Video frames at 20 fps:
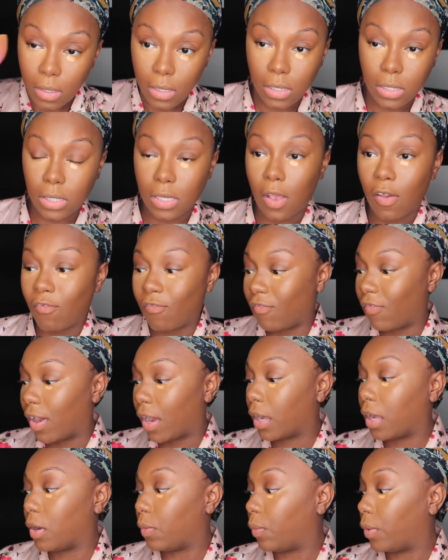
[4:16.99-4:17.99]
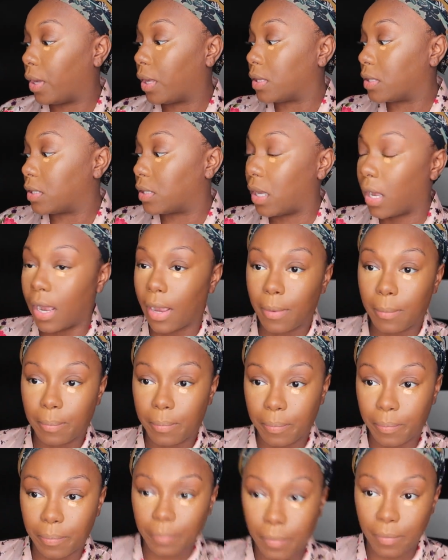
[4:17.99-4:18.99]
it's a fucking Wednesday.
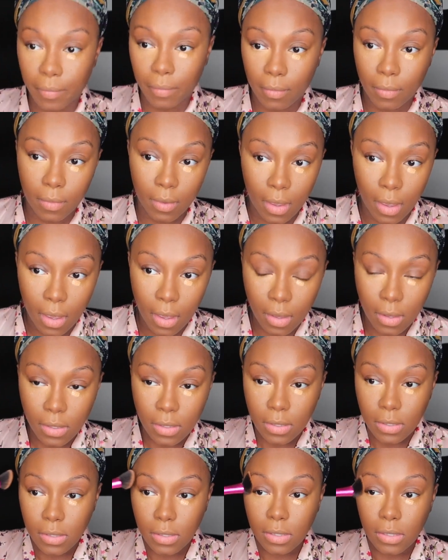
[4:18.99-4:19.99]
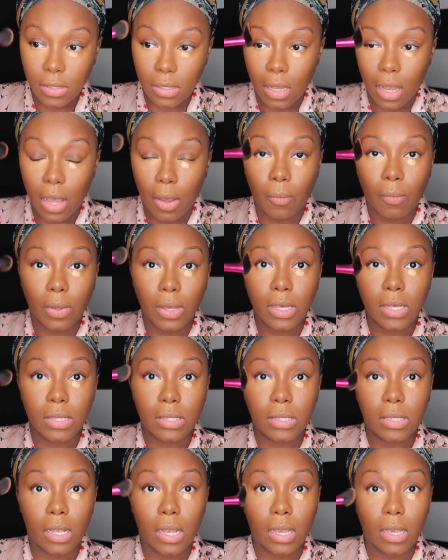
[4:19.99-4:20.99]
It's not
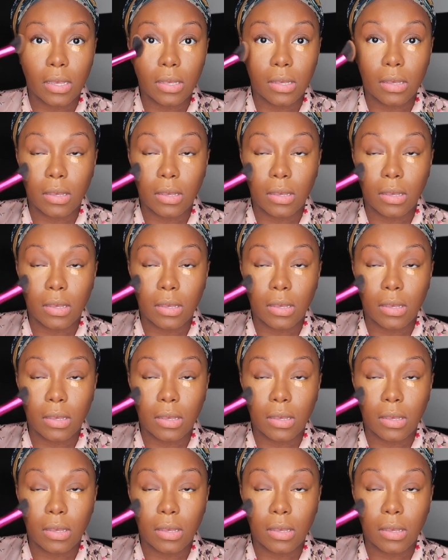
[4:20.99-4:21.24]
Wednesday.